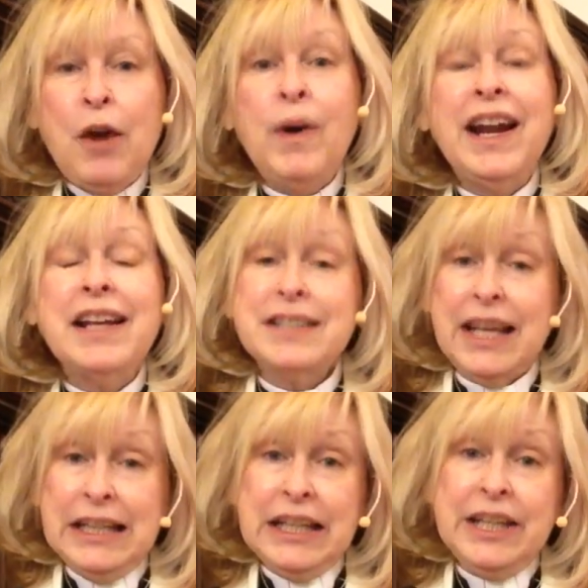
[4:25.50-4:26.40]
when I
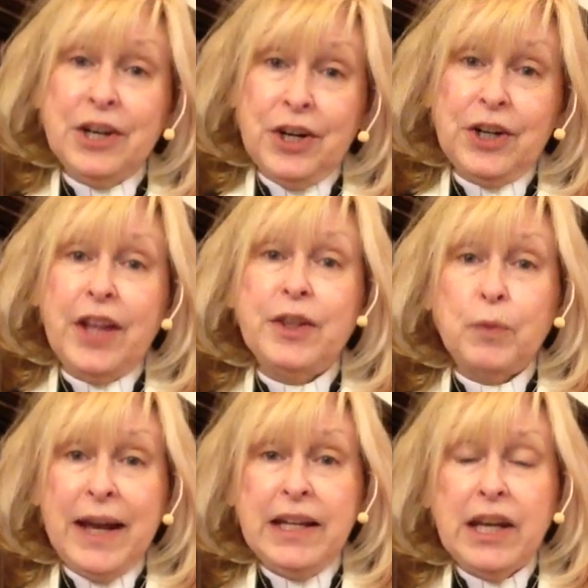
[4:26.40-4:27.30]
suddenly heard on the
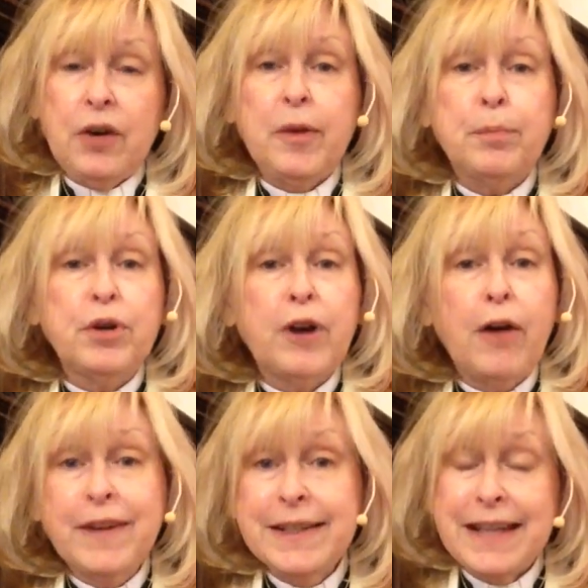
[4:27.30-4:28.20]
radio the
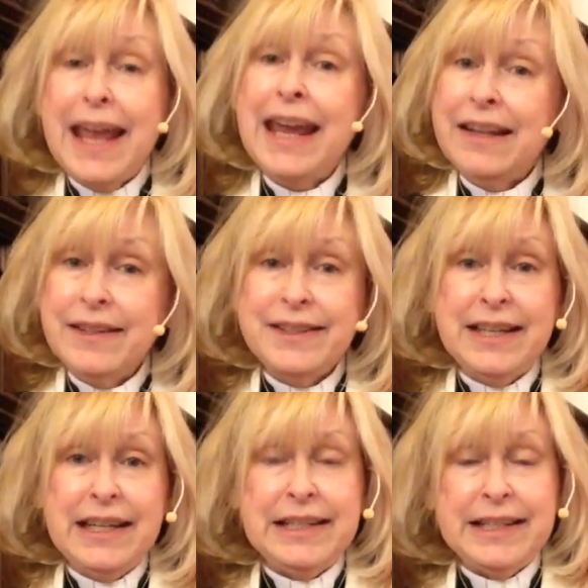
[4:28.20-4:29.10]
province and the
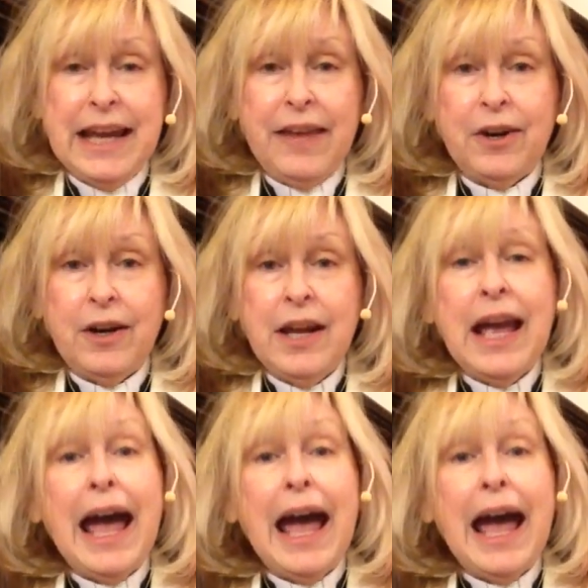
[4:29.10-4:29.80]
city together